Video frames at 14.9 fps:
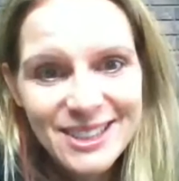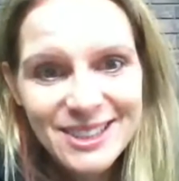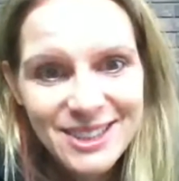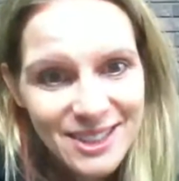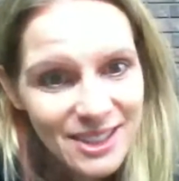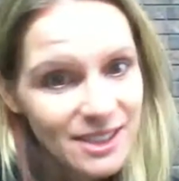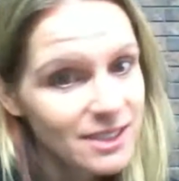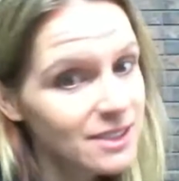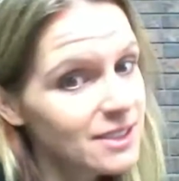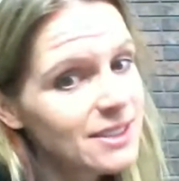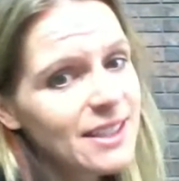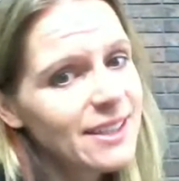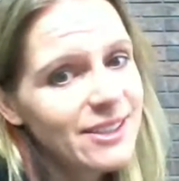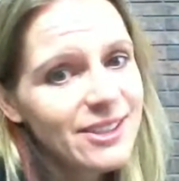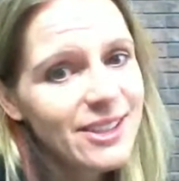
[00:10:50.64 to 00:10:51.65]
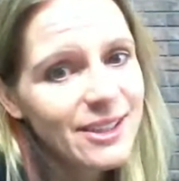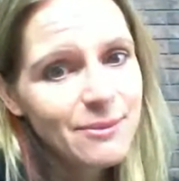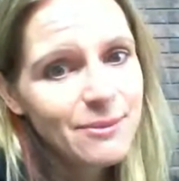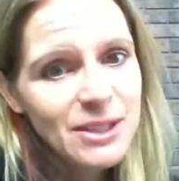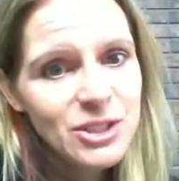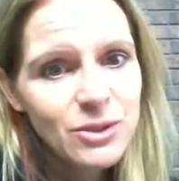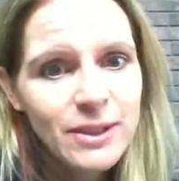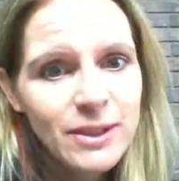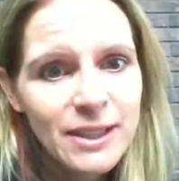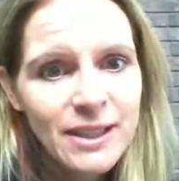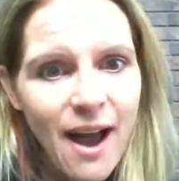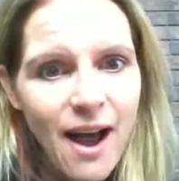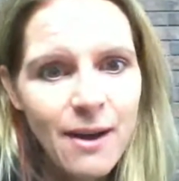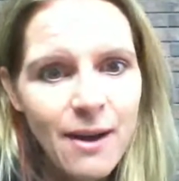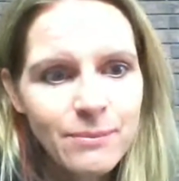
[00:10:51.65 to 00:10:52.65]
the distance that you're going to be doing.
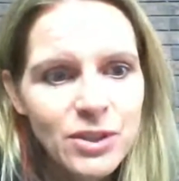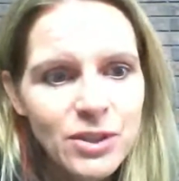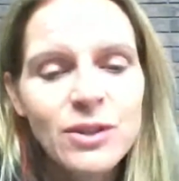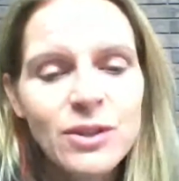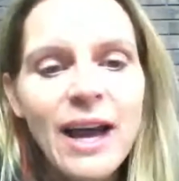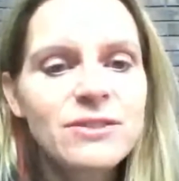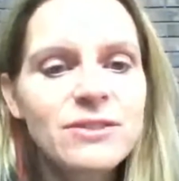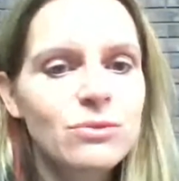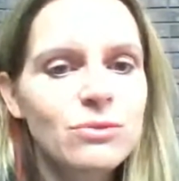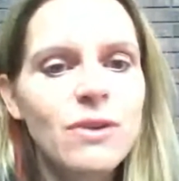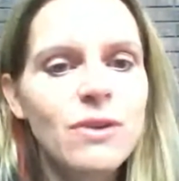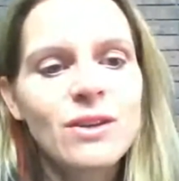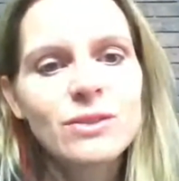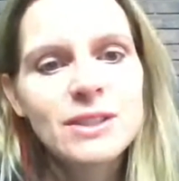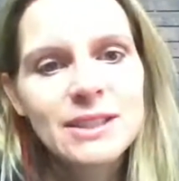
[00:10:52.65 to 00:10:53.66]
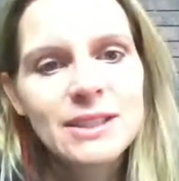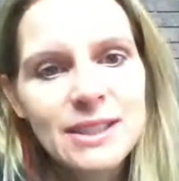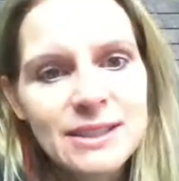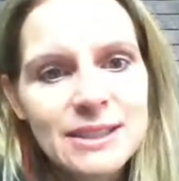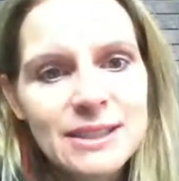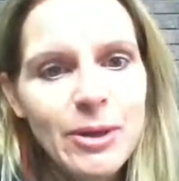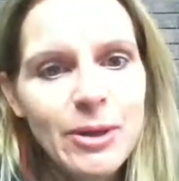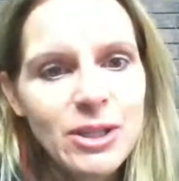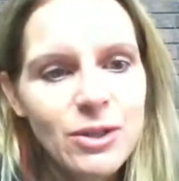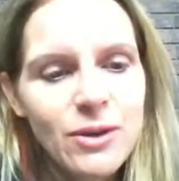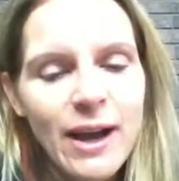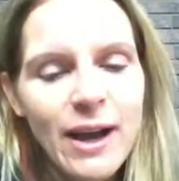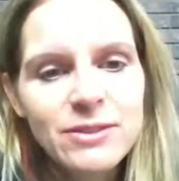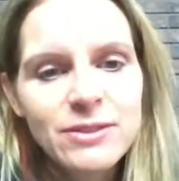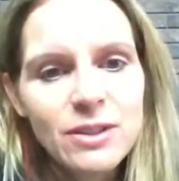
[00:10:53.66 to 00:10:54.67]
You don't have to run the whole distance,
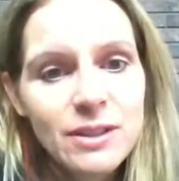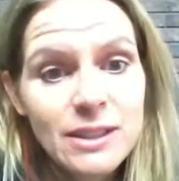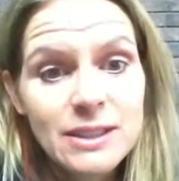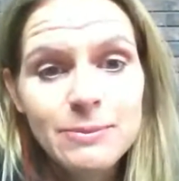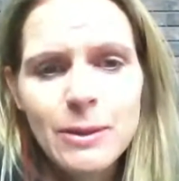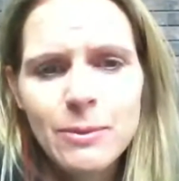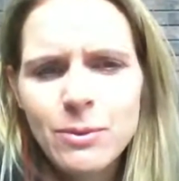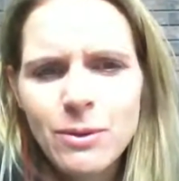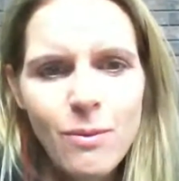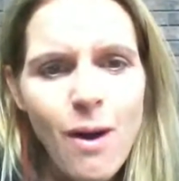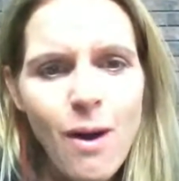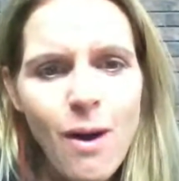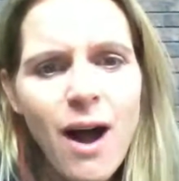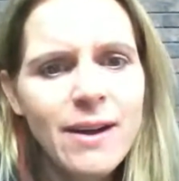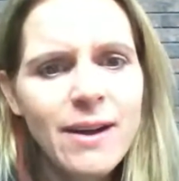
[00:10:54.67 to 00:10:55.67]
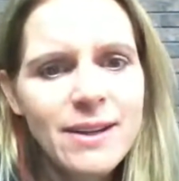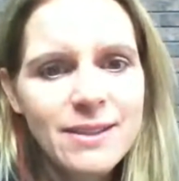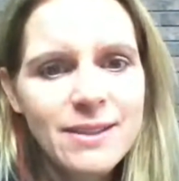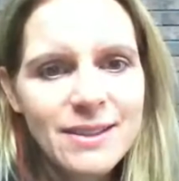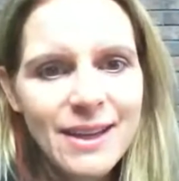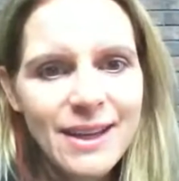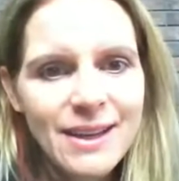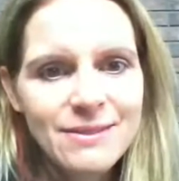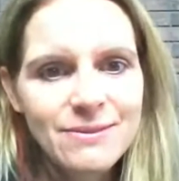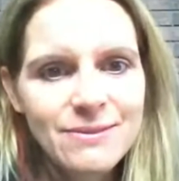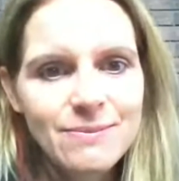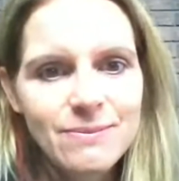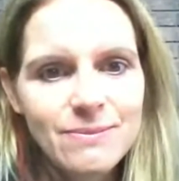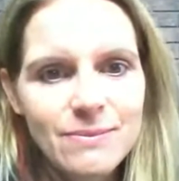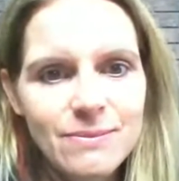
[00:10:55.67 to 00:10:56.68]
but you have to at least be able to walk
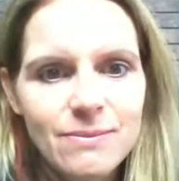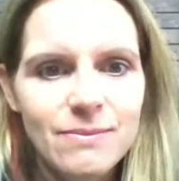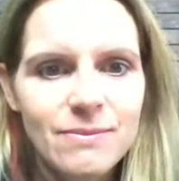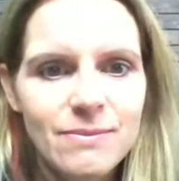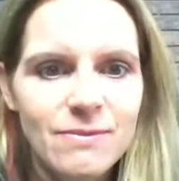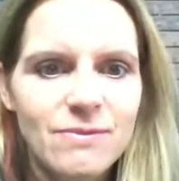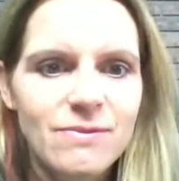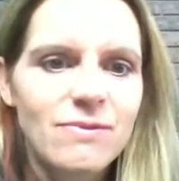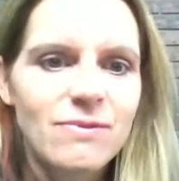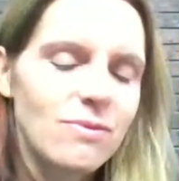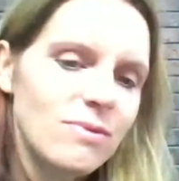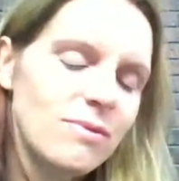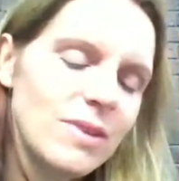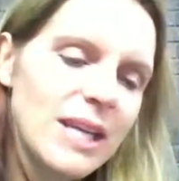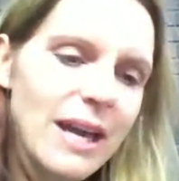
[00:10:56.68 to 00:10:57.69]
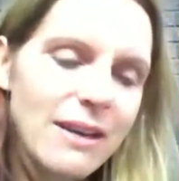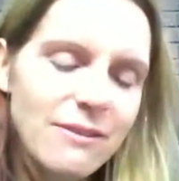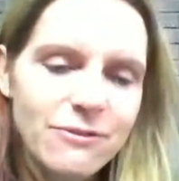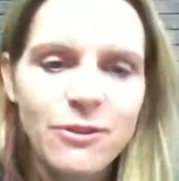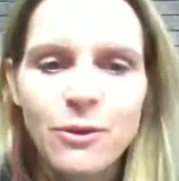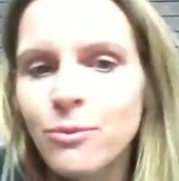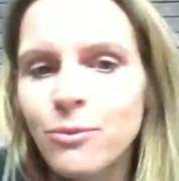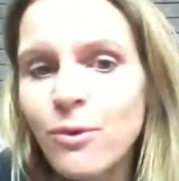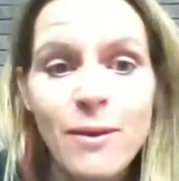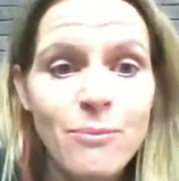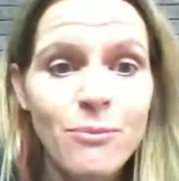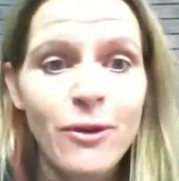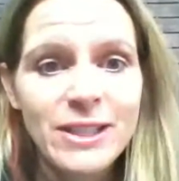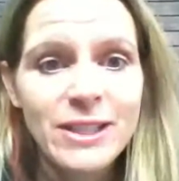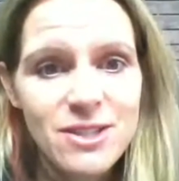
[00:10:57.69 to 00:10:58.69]
and get from one
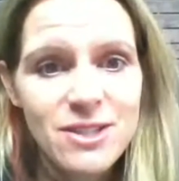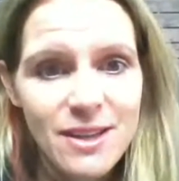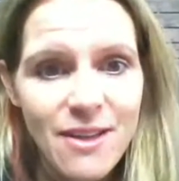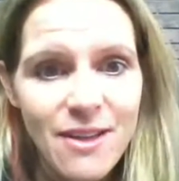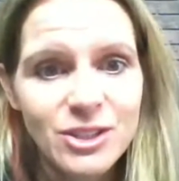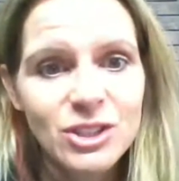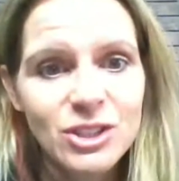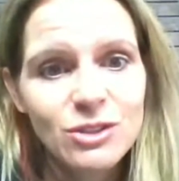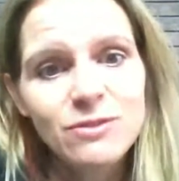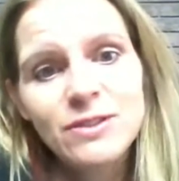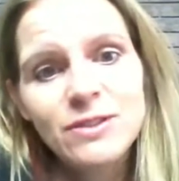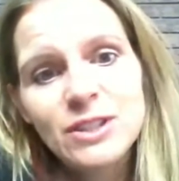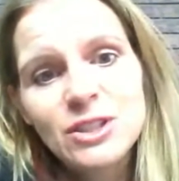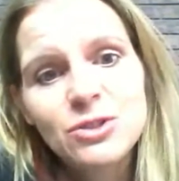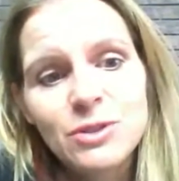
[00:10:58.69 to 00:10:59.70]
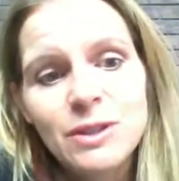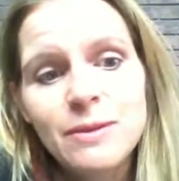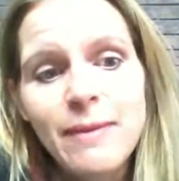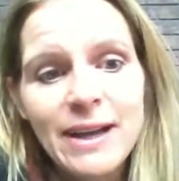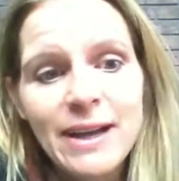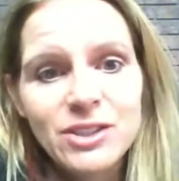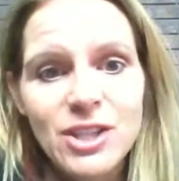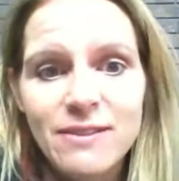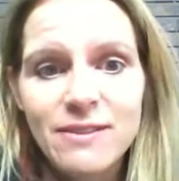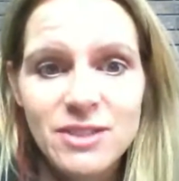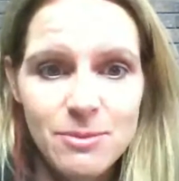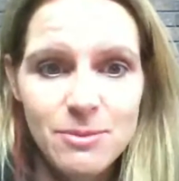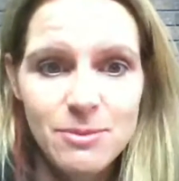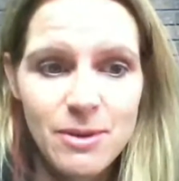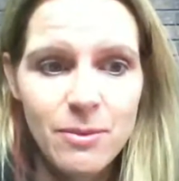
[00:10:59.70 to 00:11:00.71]
point to the other. So if it's 3 miles, you have to
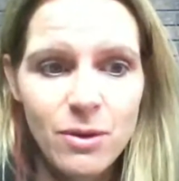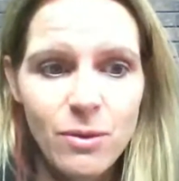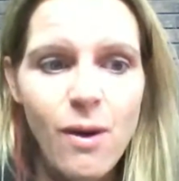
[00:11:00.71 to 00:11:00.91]
be able to